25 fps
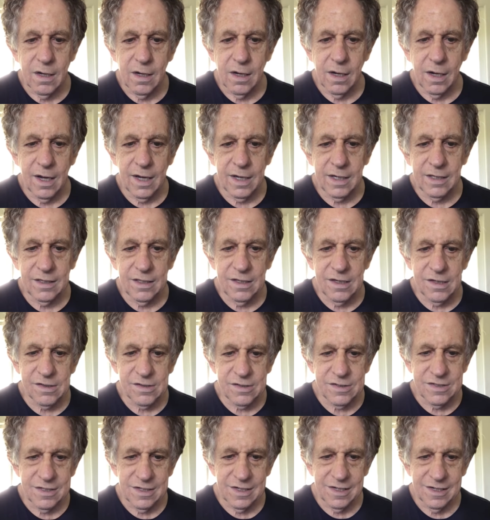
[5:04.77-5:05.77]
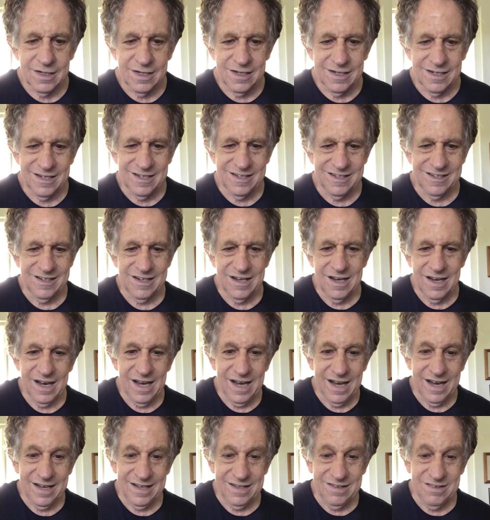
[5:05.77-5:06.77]
like this,
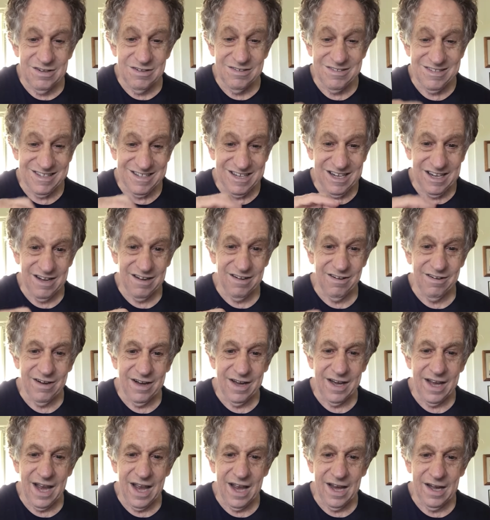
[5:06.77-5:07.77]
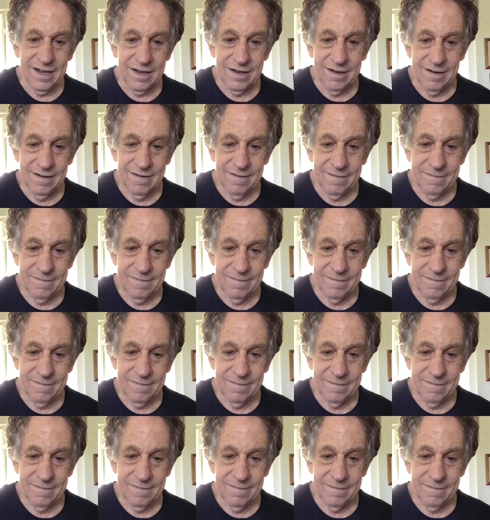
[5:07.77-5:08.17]
and you tear again